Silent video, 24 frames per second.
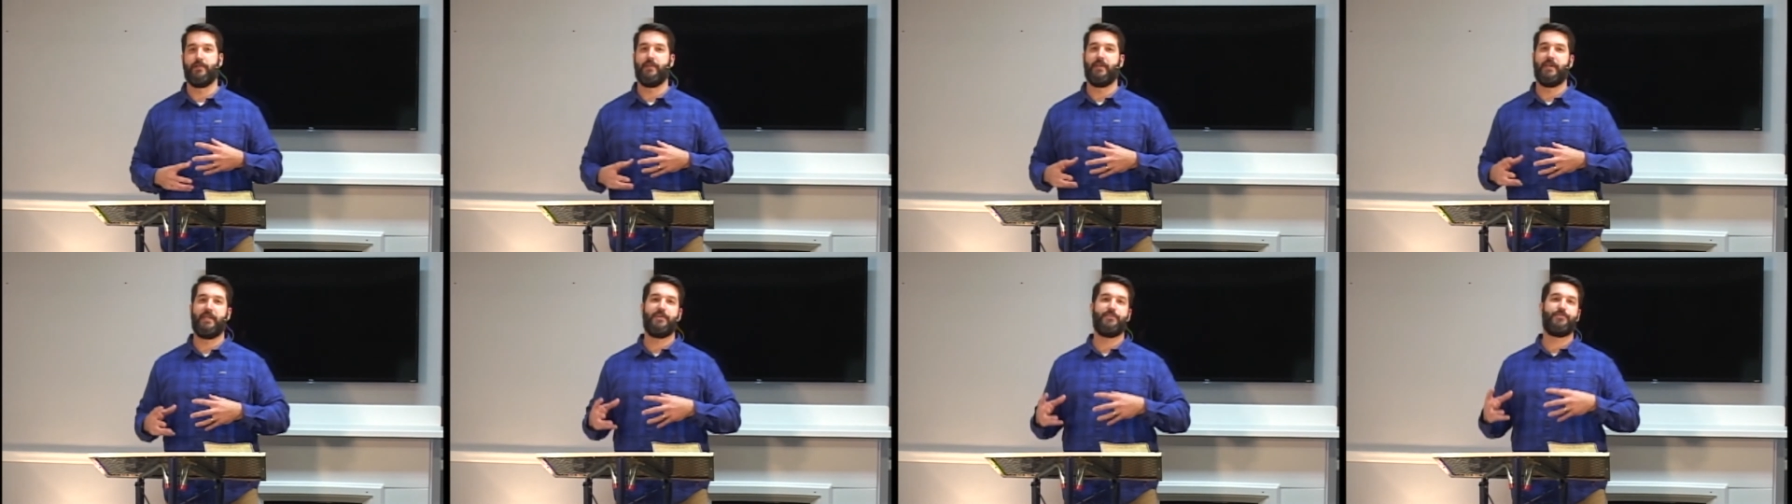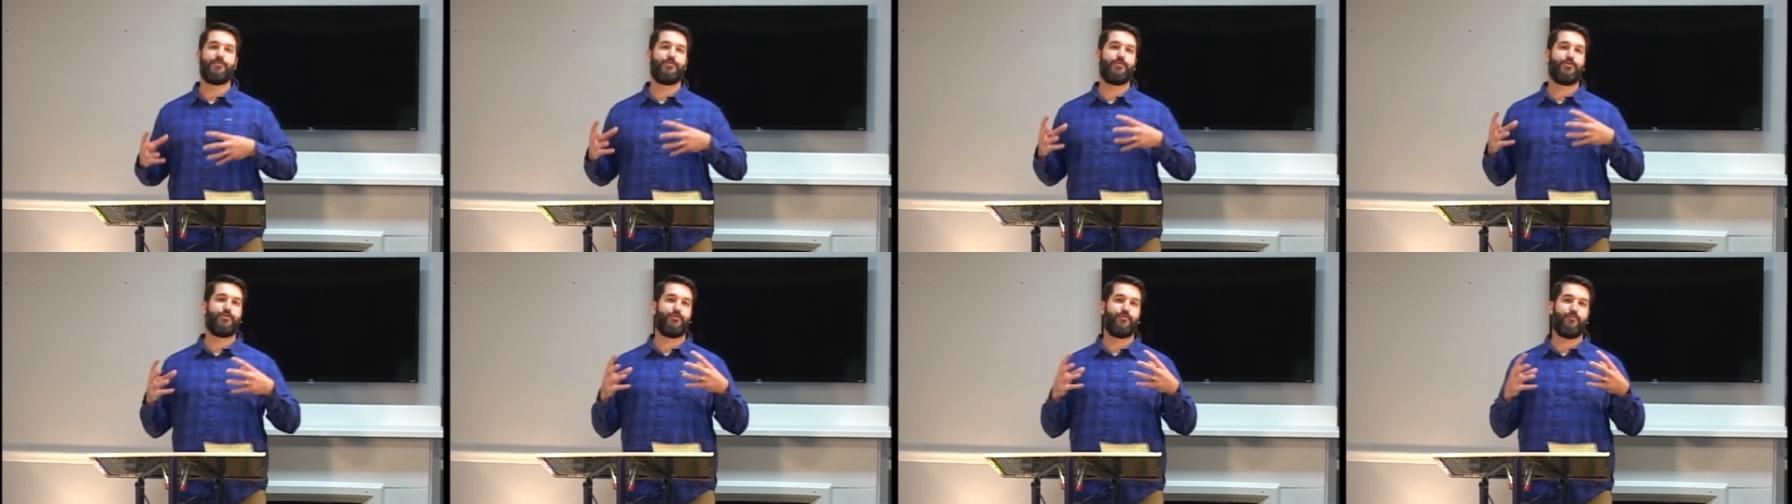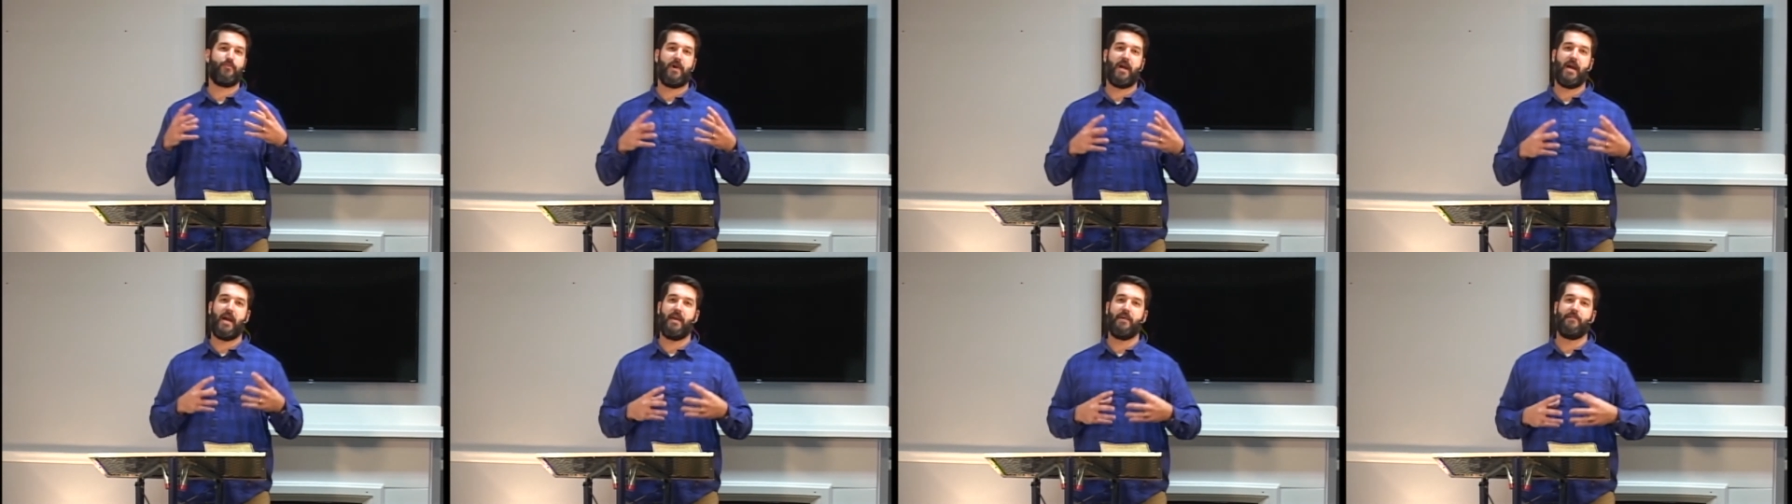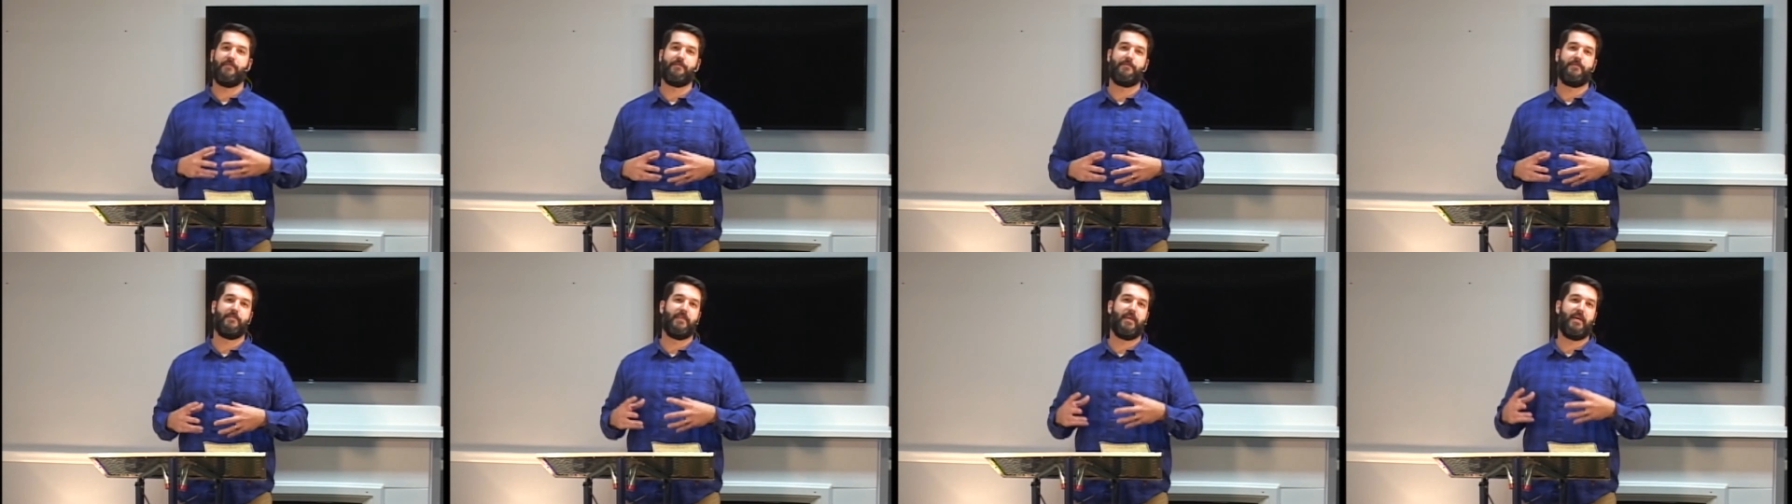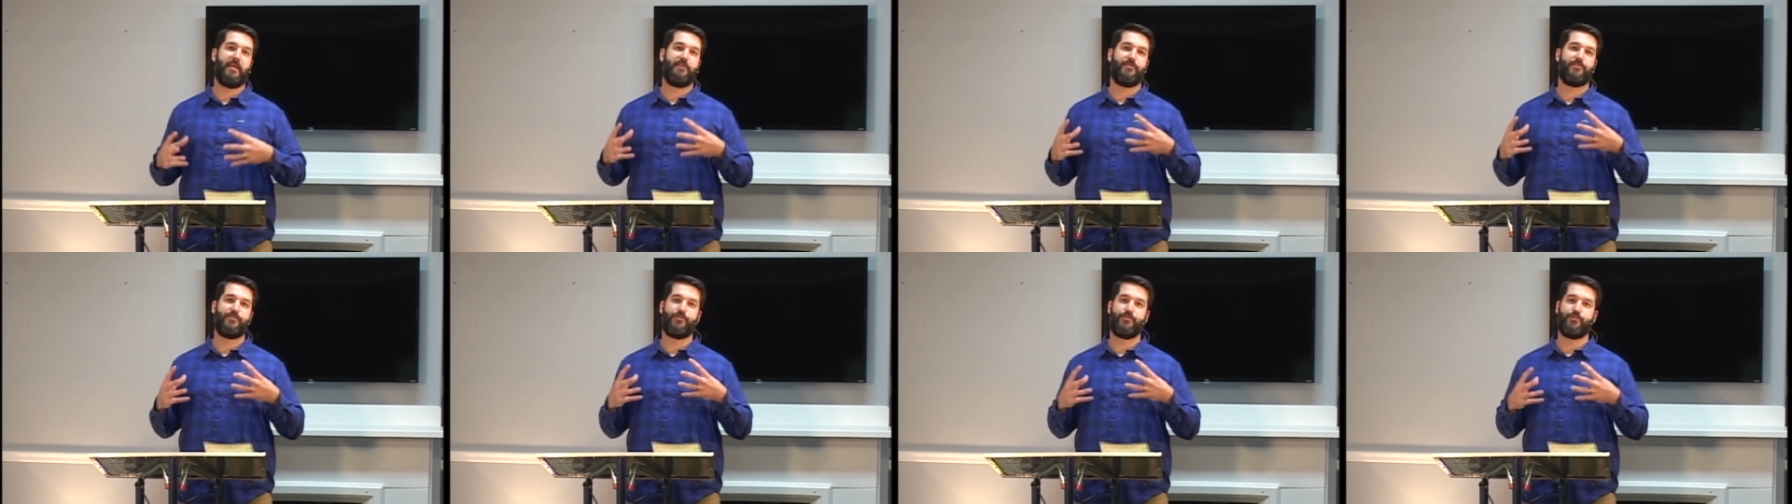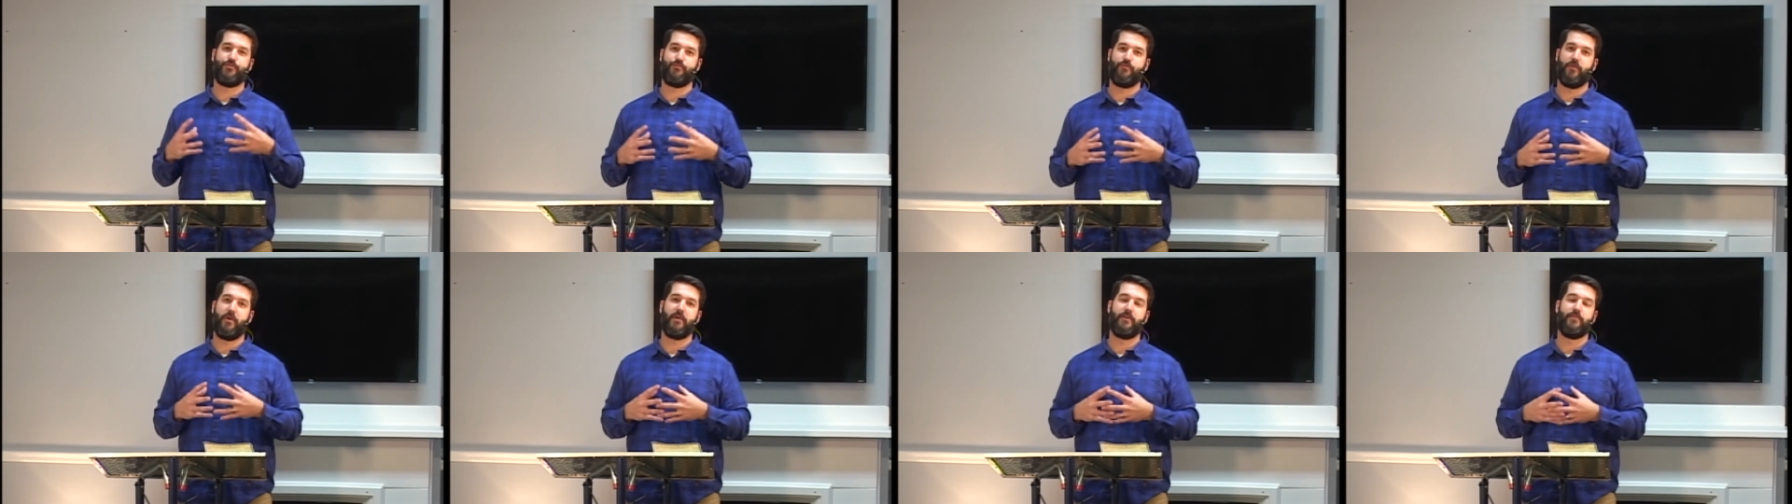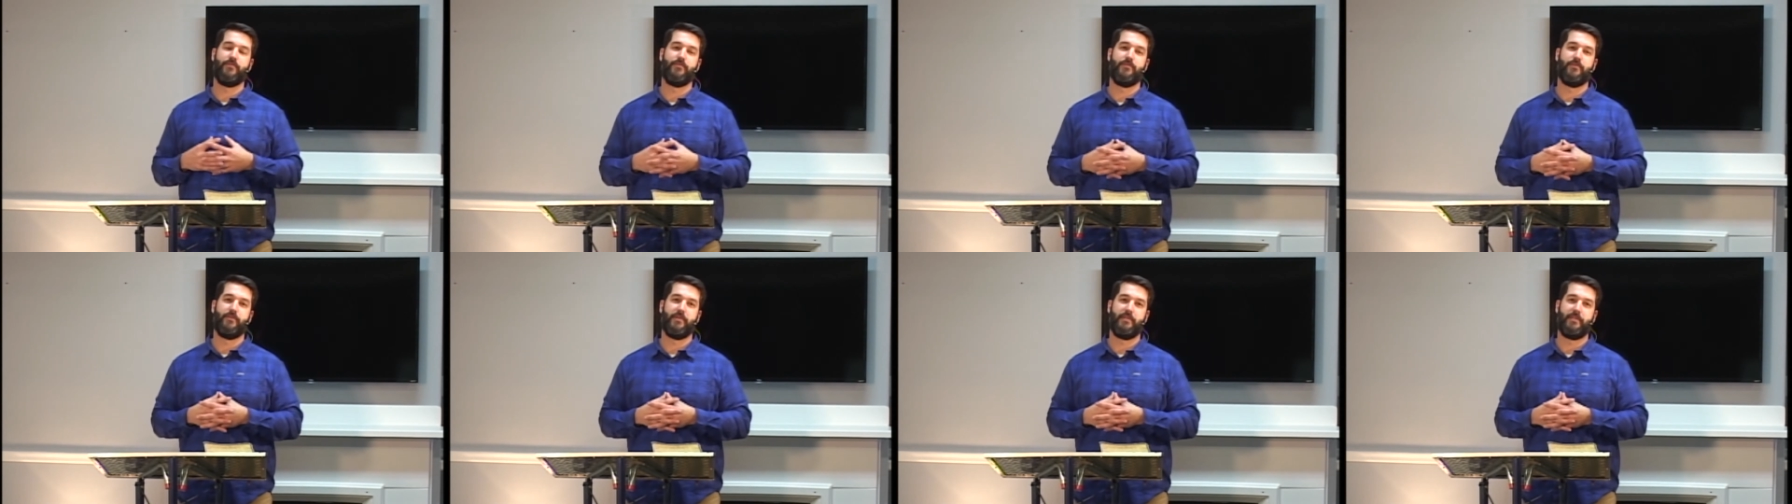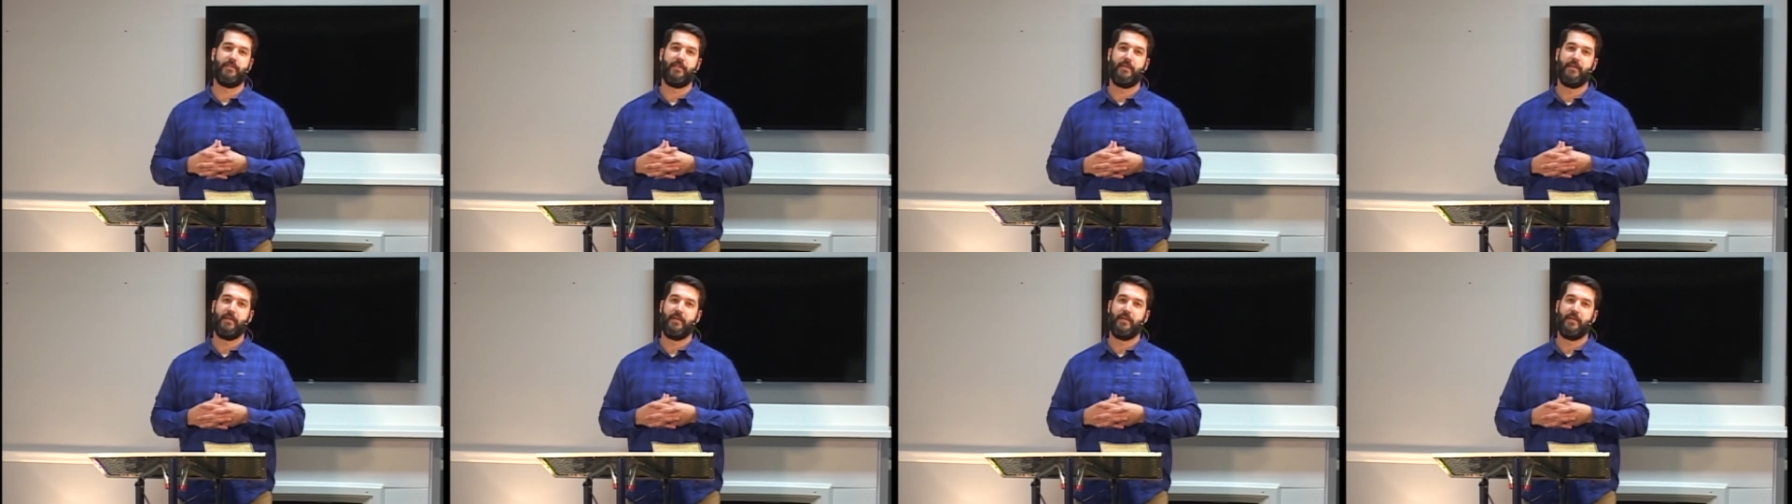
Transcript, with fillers: a lot of strife, a lot of struggle, and,